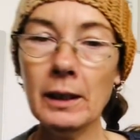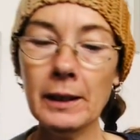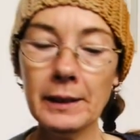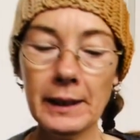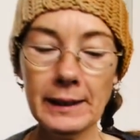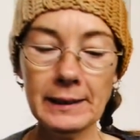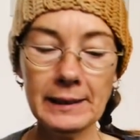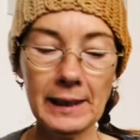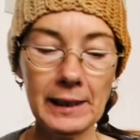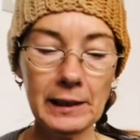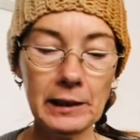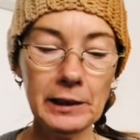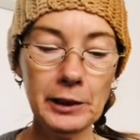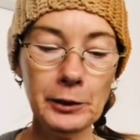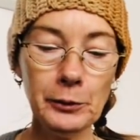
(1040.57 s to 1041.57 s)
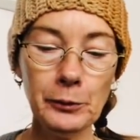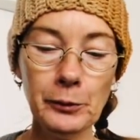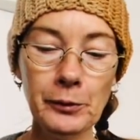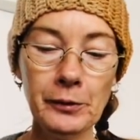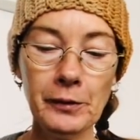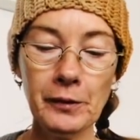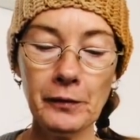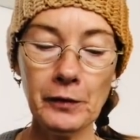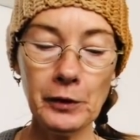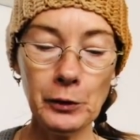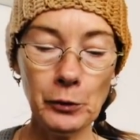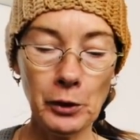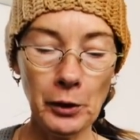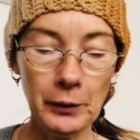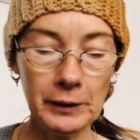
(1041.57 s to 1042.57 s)
And they tell you that you're
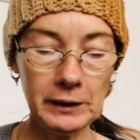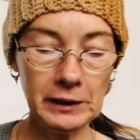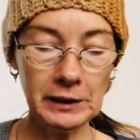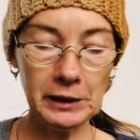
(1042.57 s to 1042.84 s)
going to